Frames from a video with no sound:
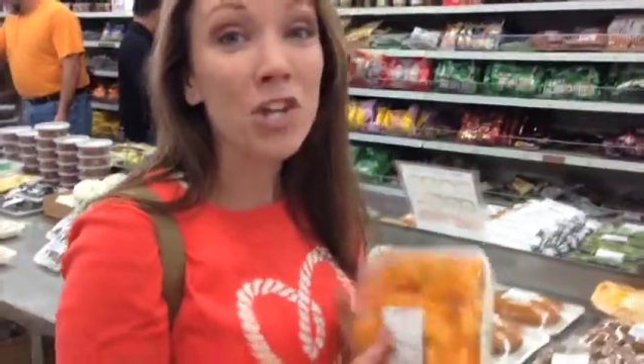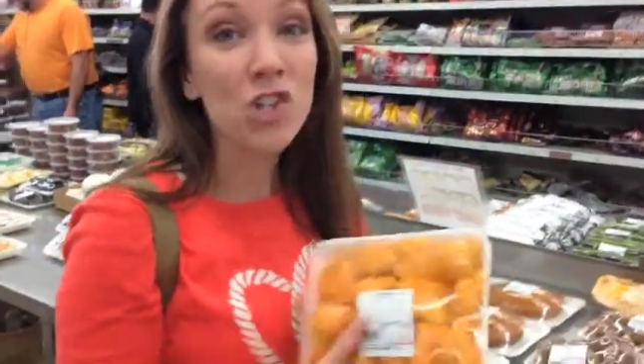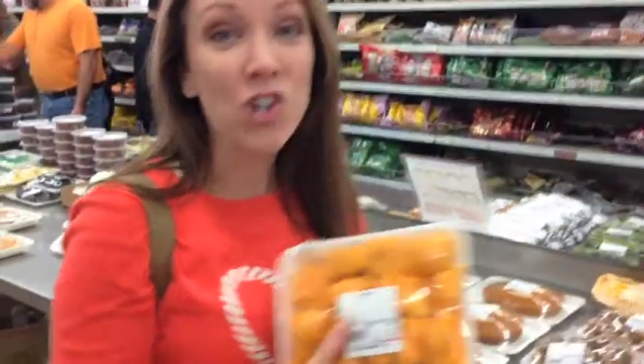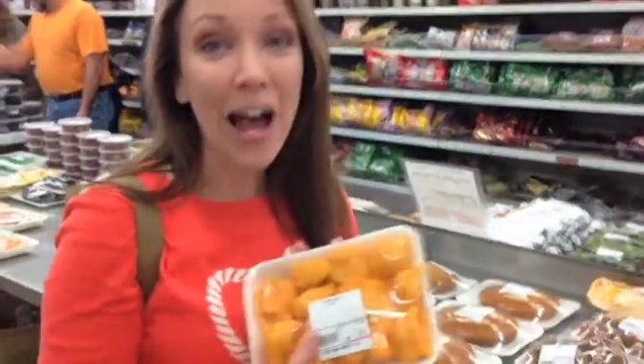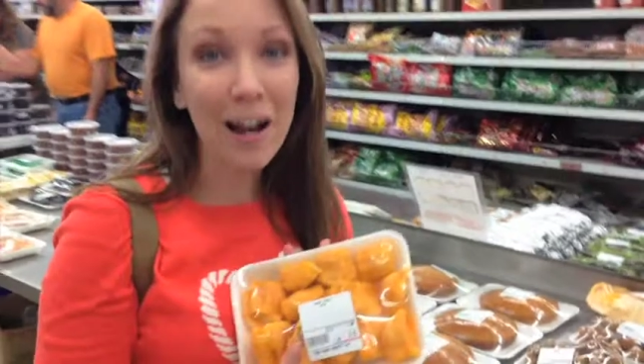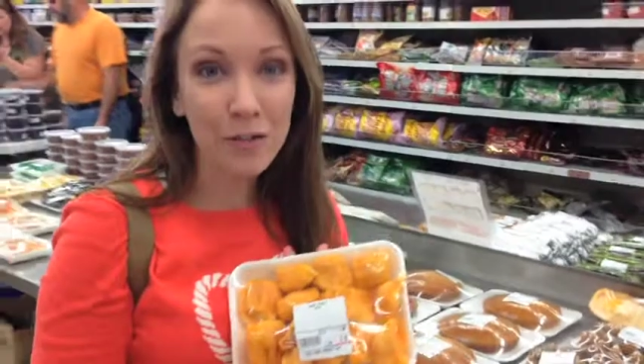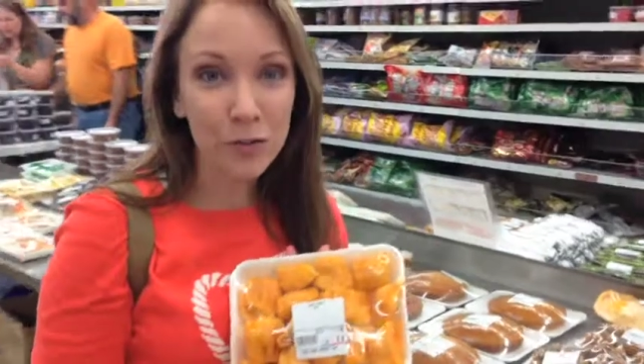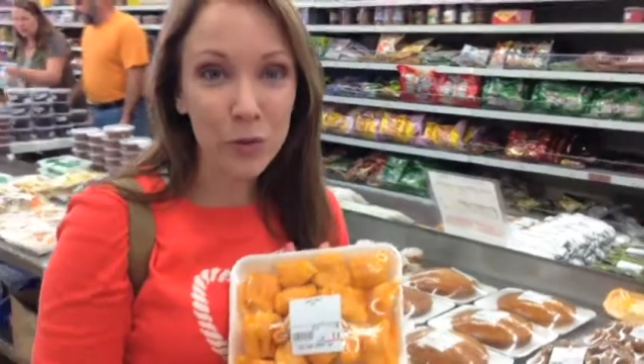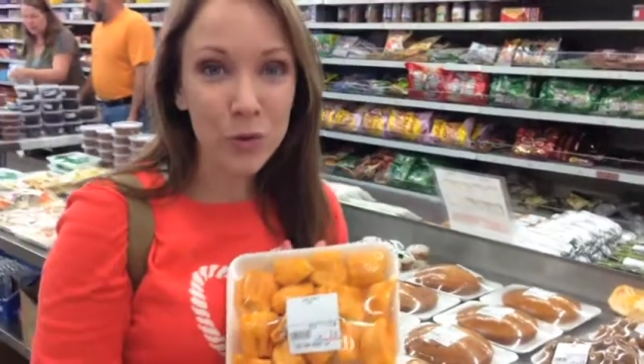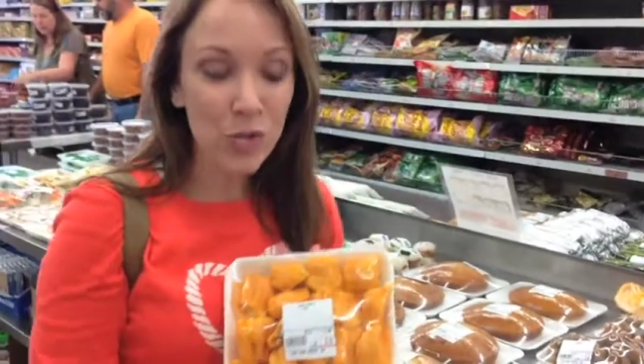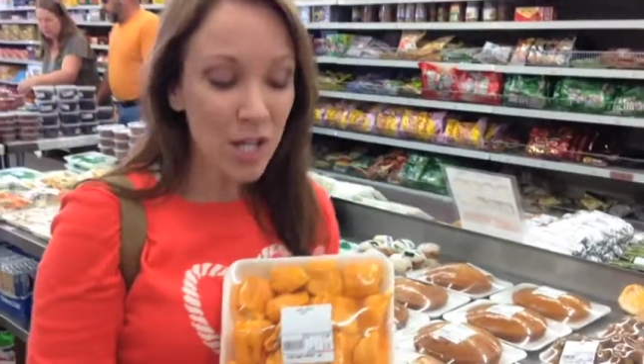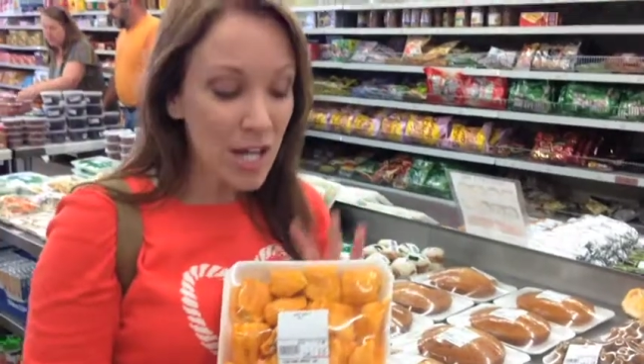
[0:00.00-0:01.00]

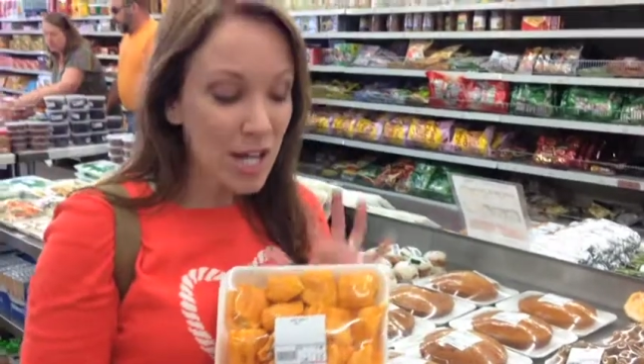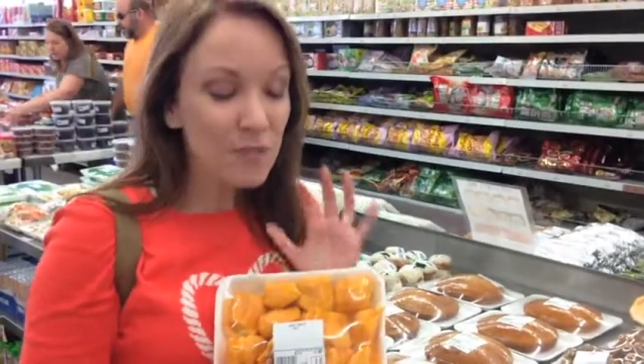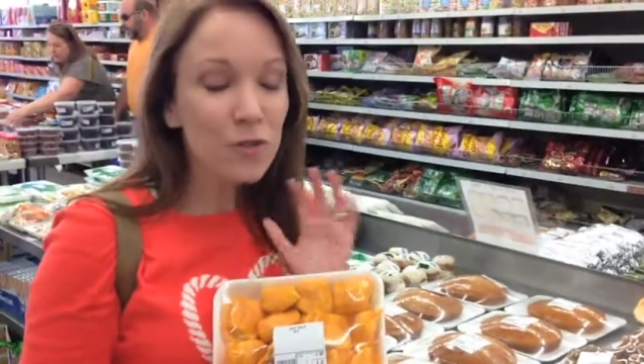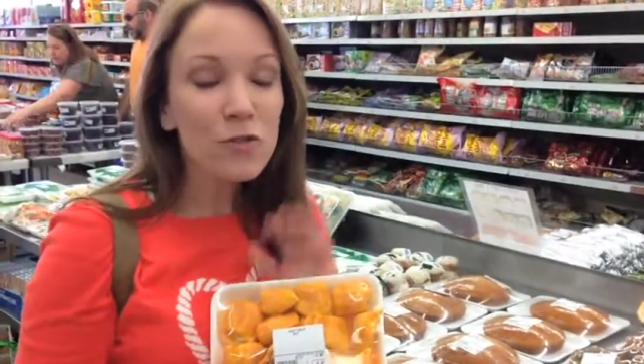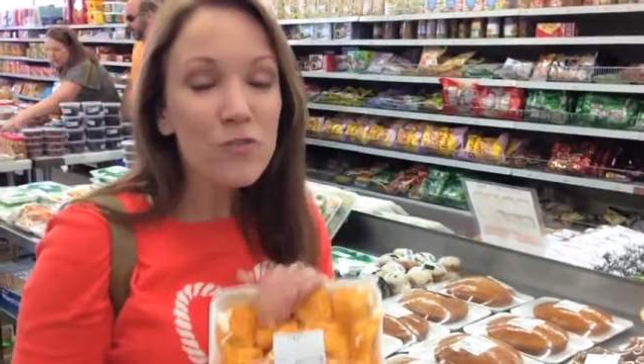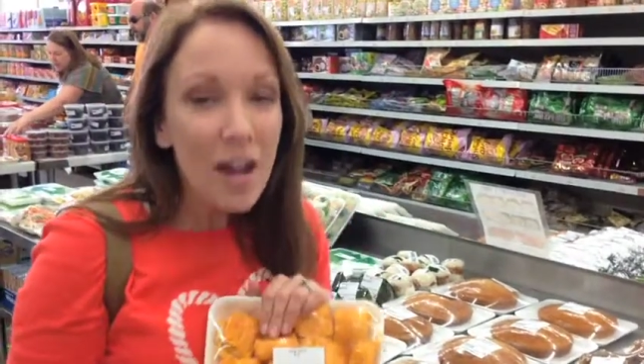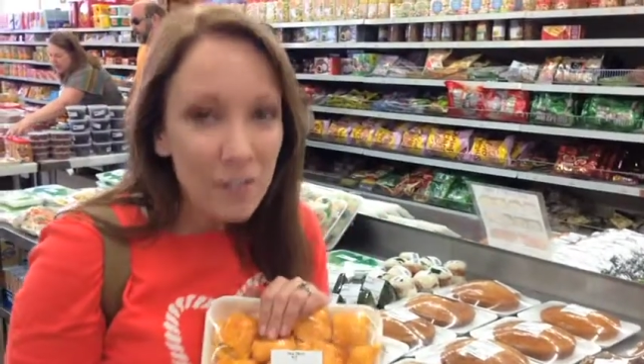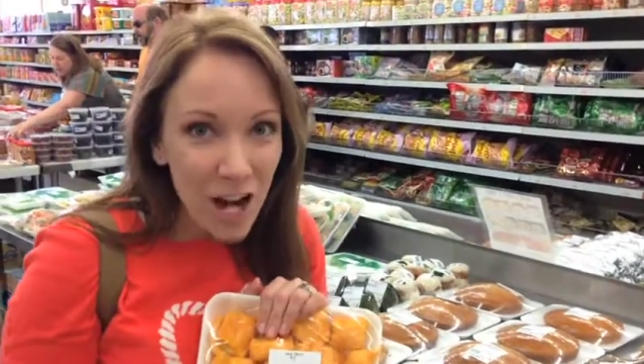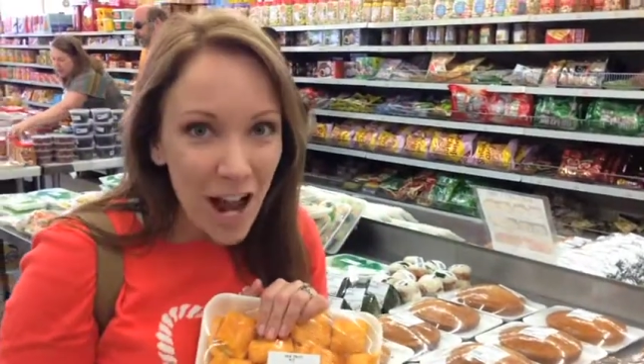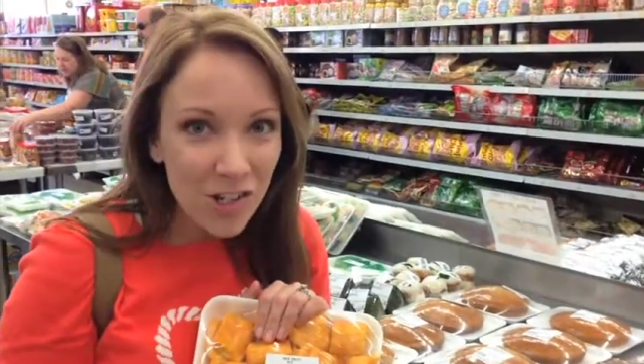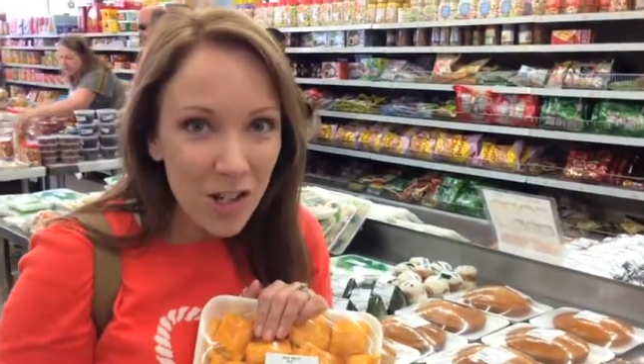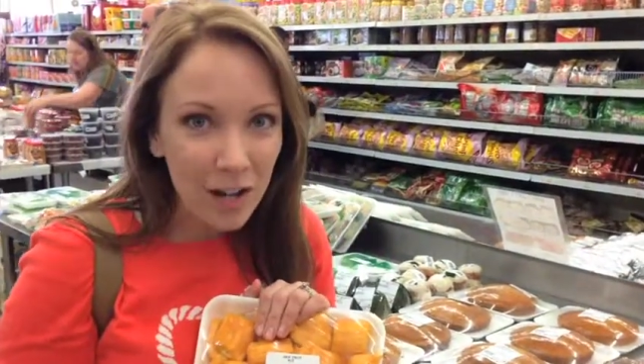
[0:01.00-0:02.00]
jackfruit. If you've never
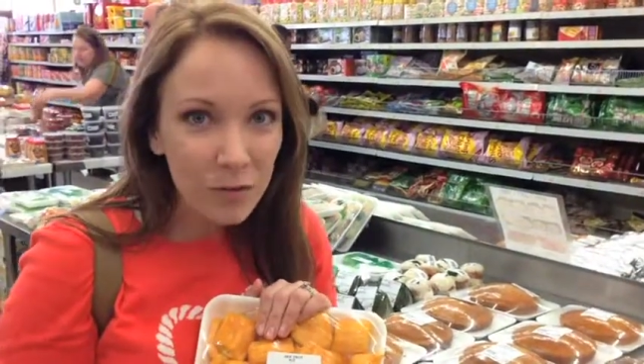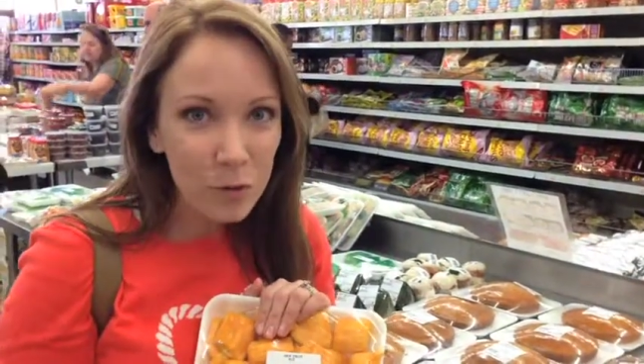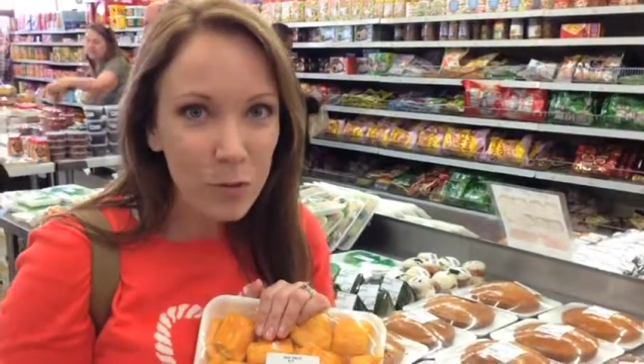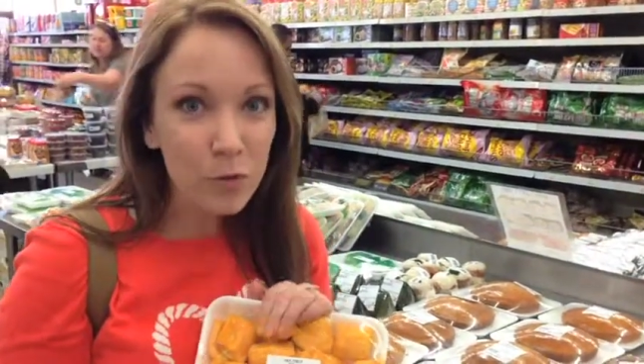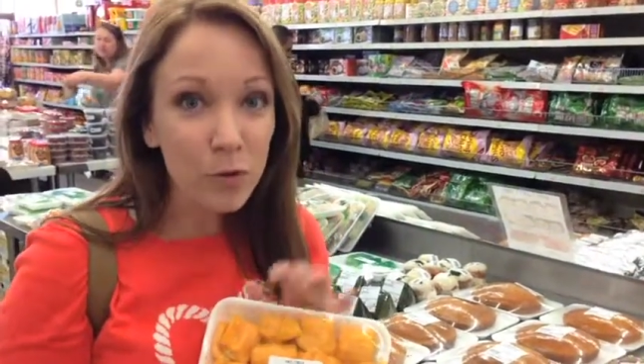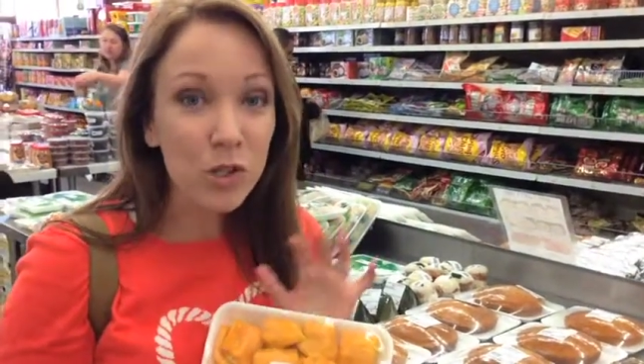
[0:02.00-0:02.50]
had jackfruit before,